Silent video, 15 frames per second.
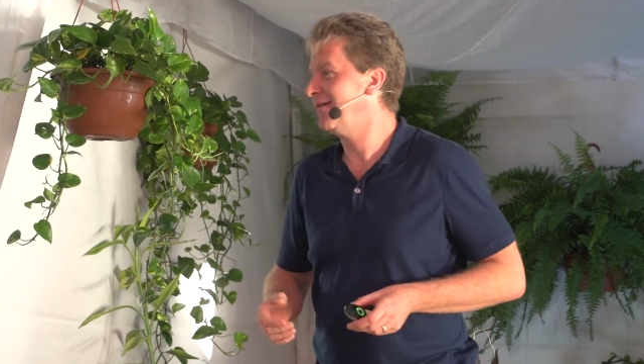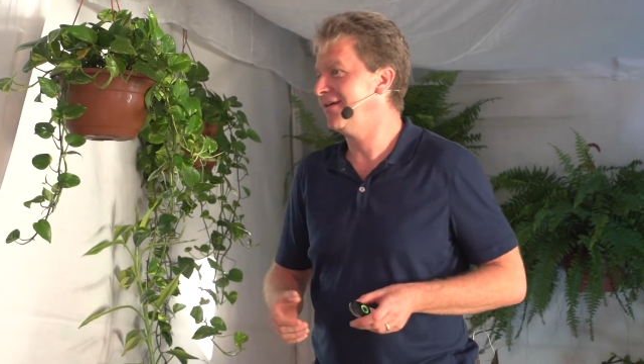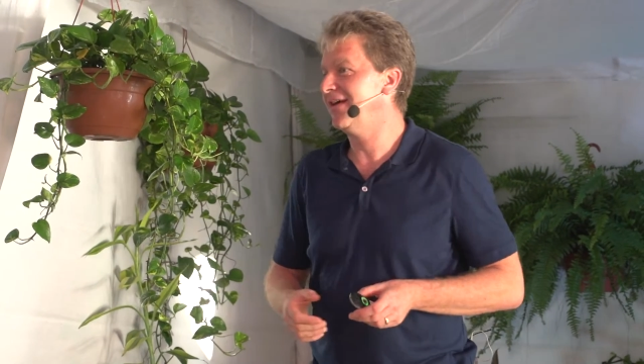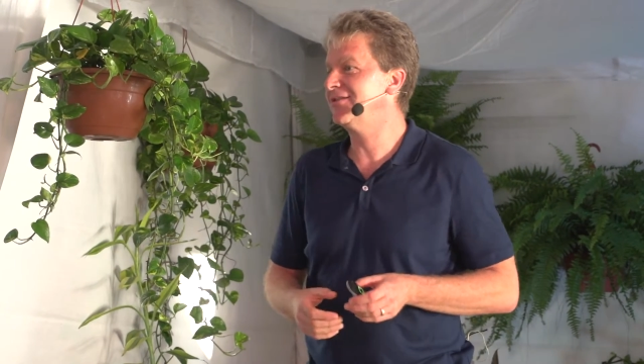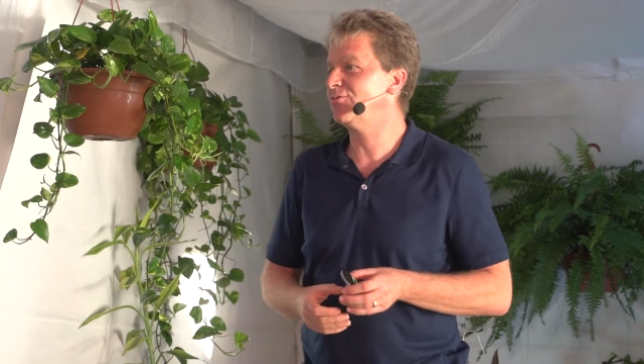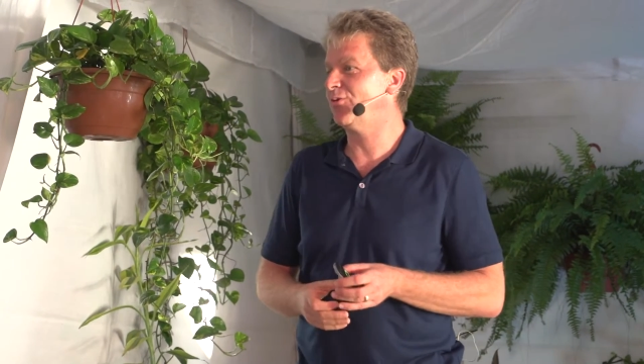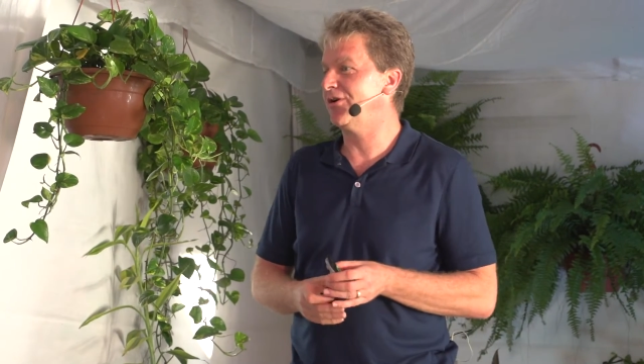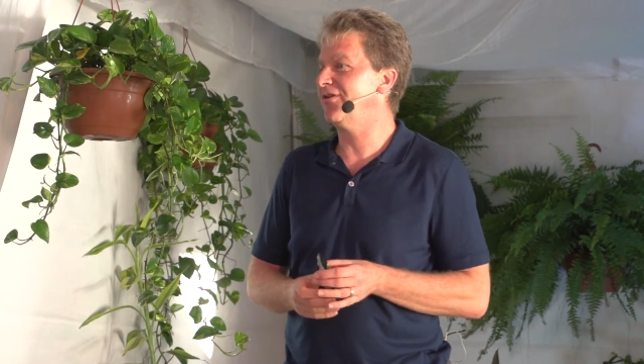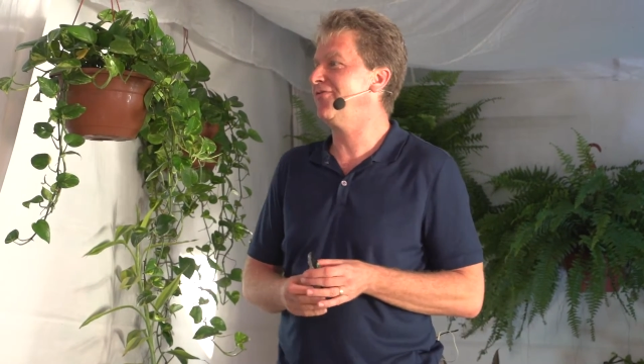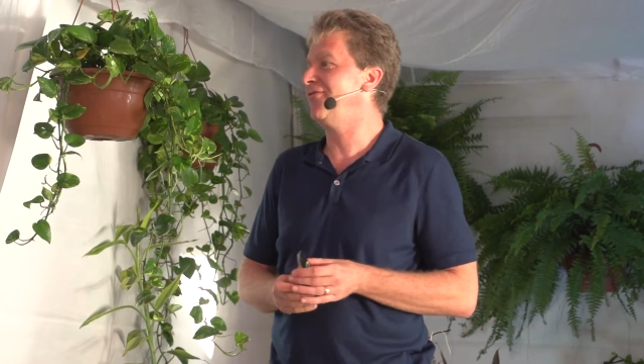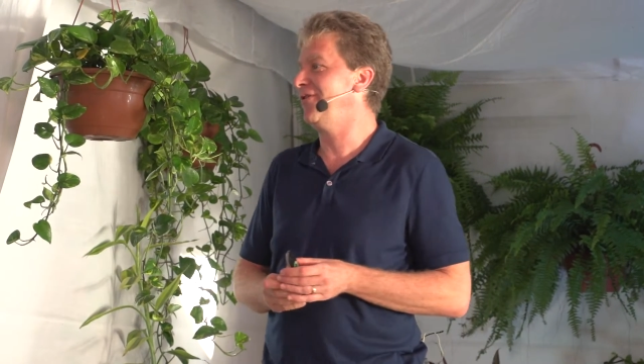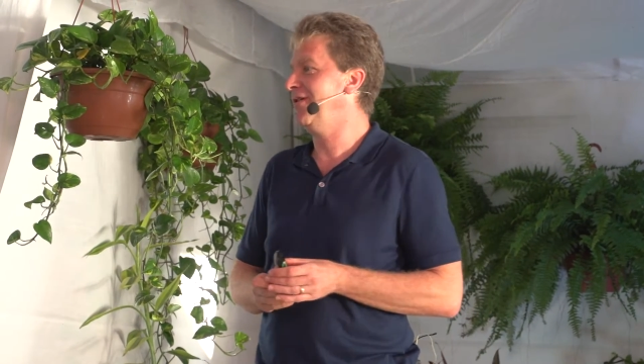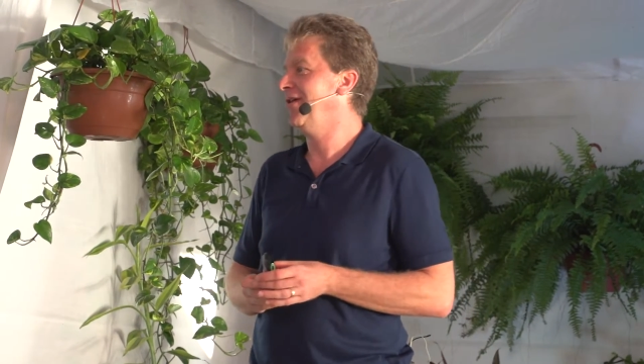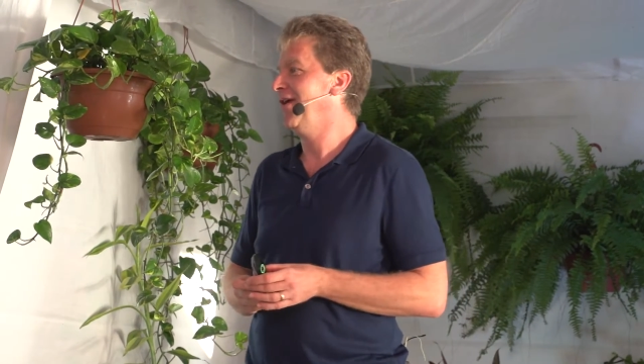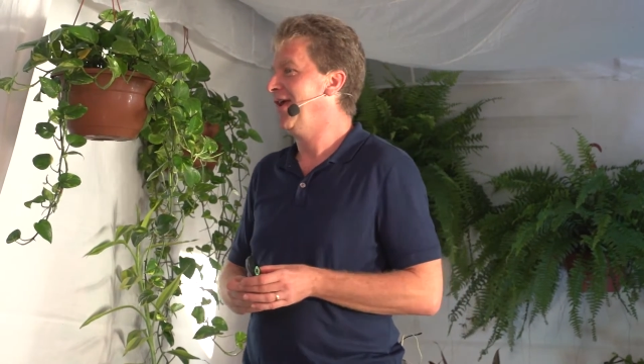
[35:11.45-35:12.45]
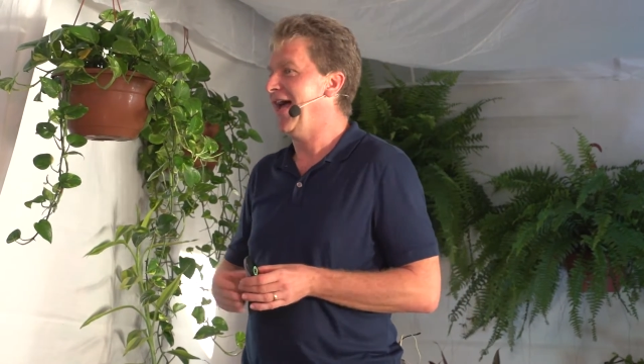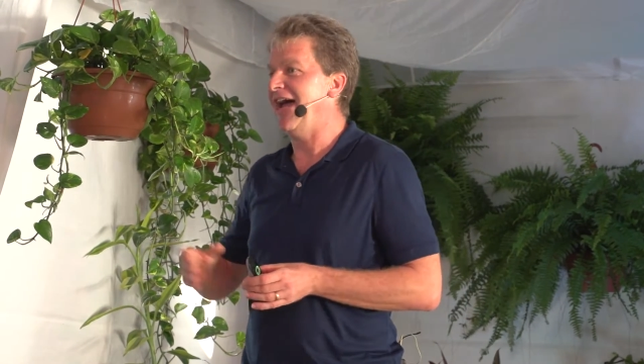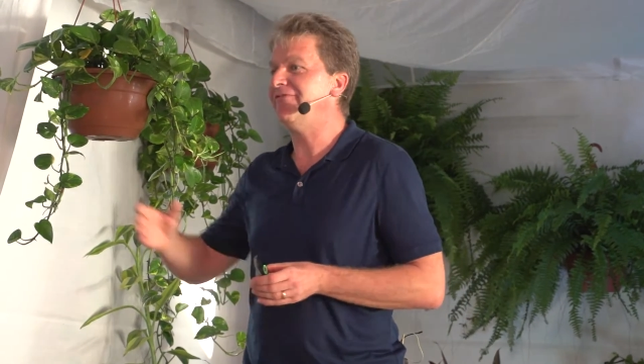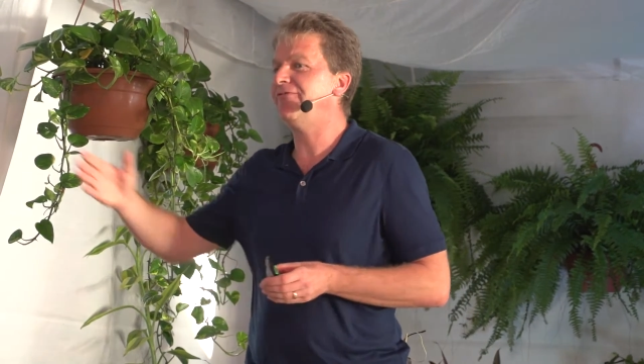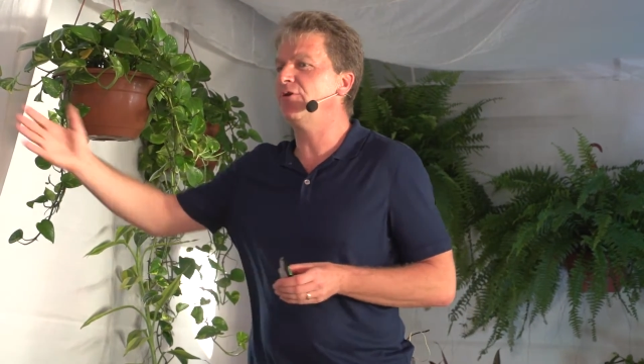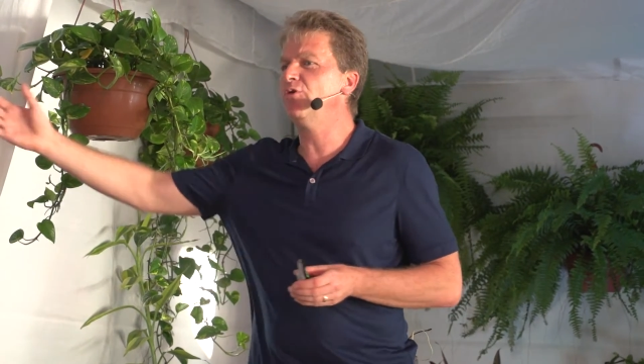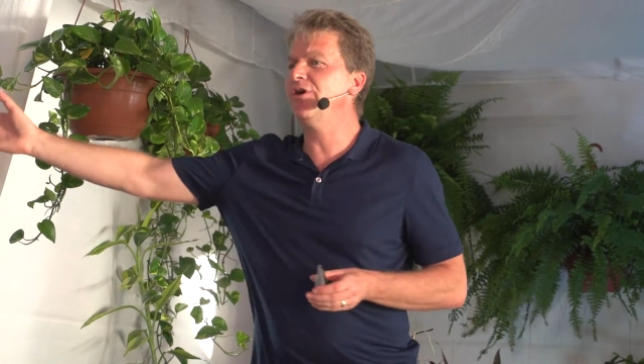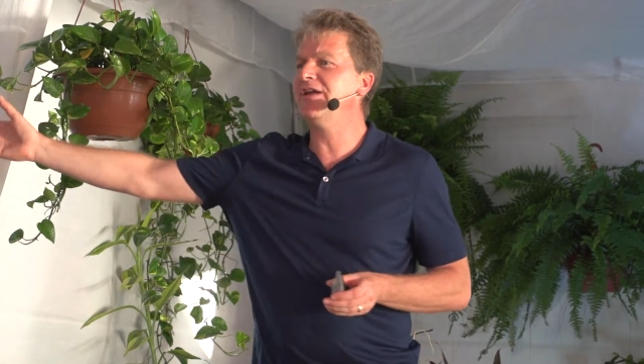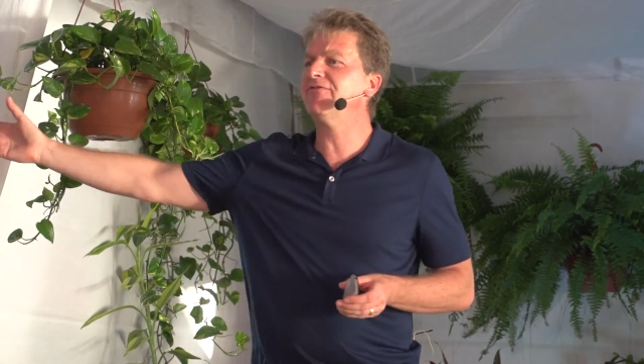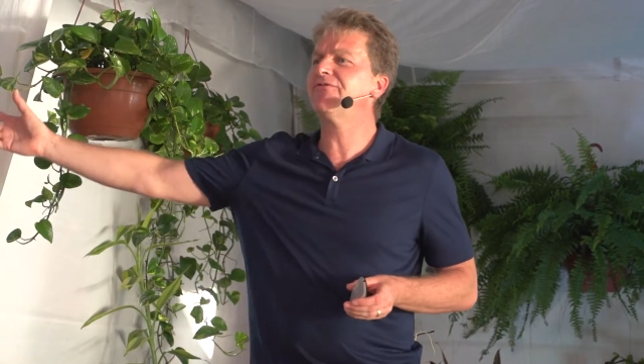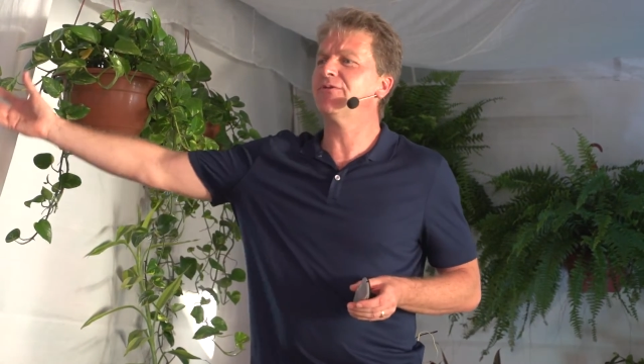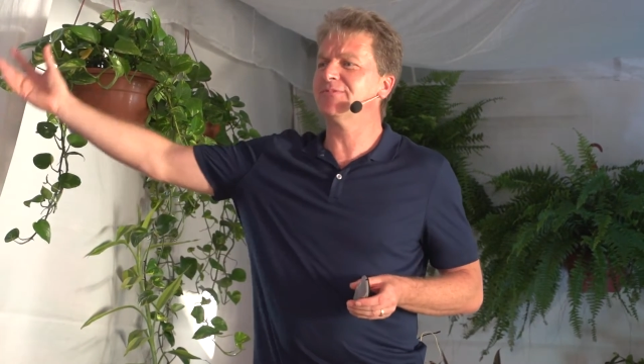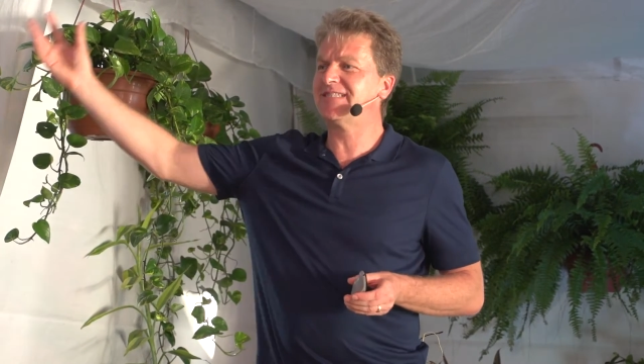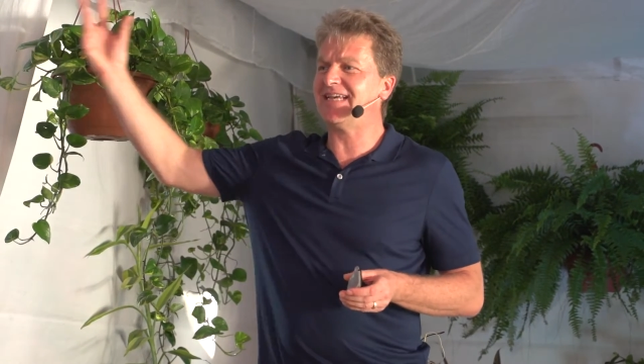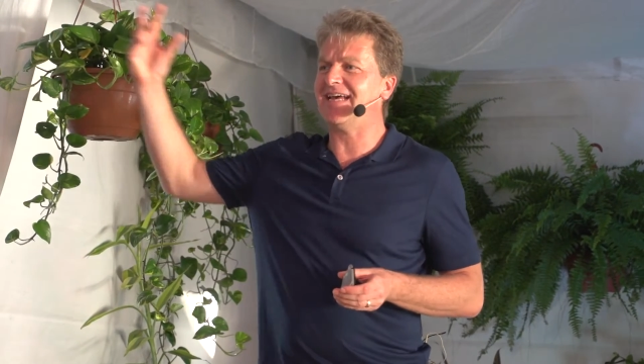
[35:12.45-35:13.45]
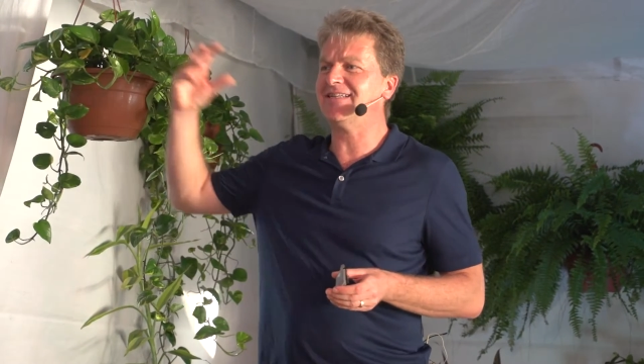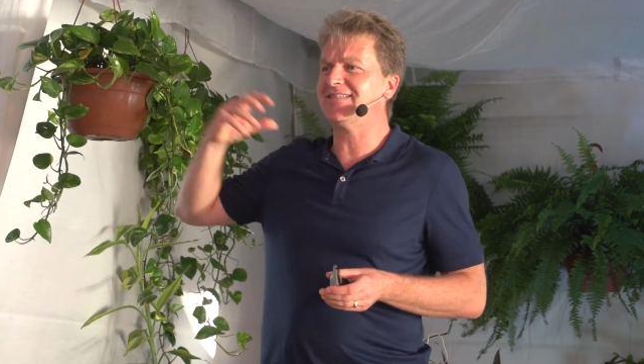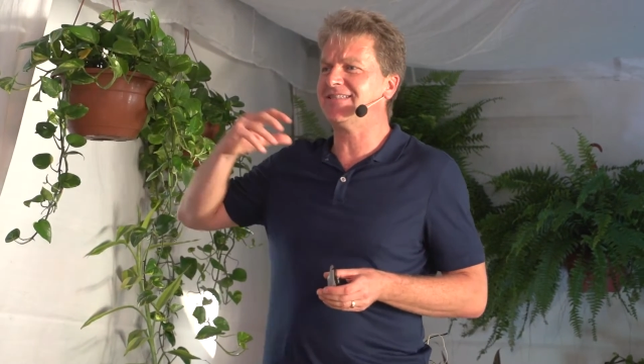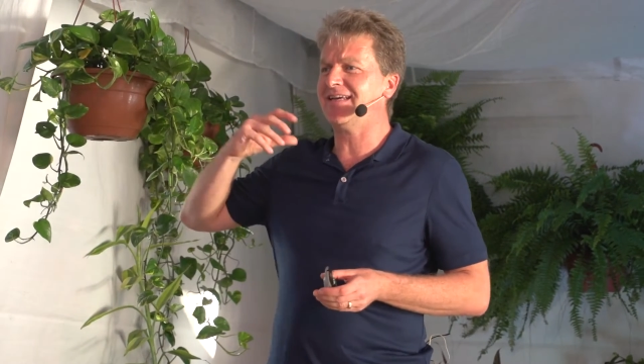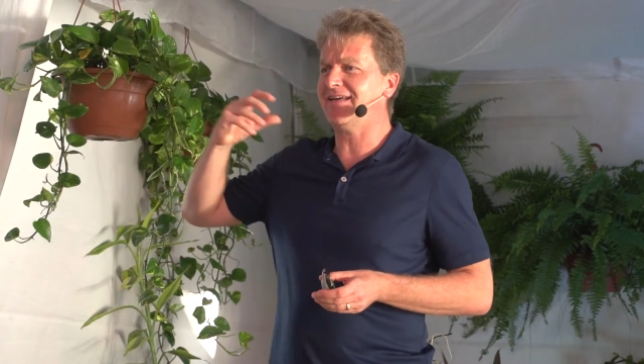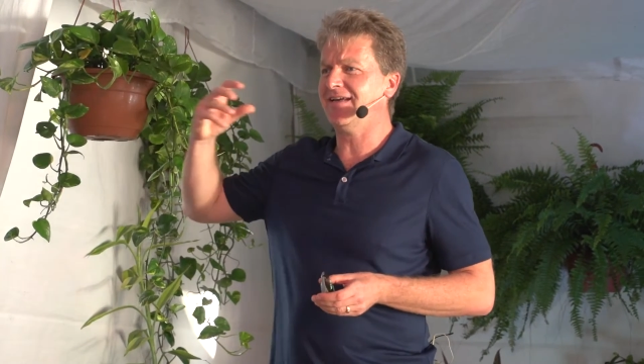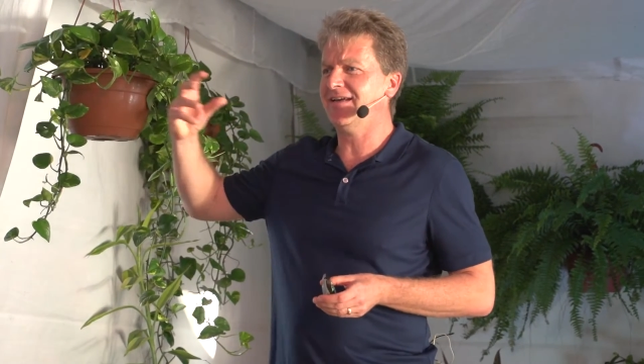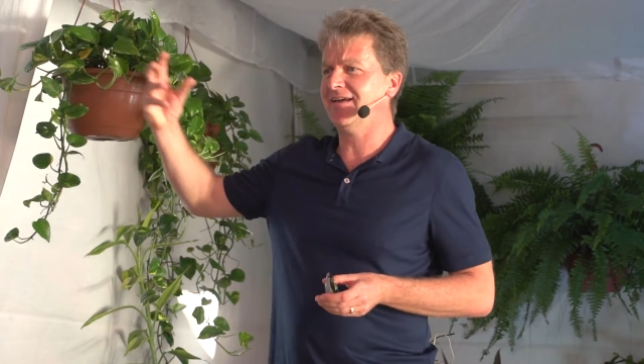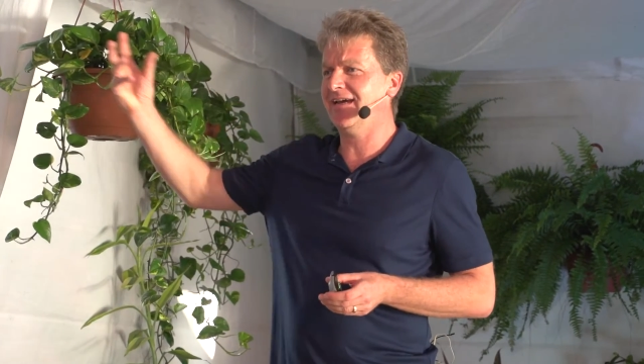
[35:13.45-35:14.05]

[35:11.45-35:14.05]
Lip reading: That's wonderful. I flew in from Sansa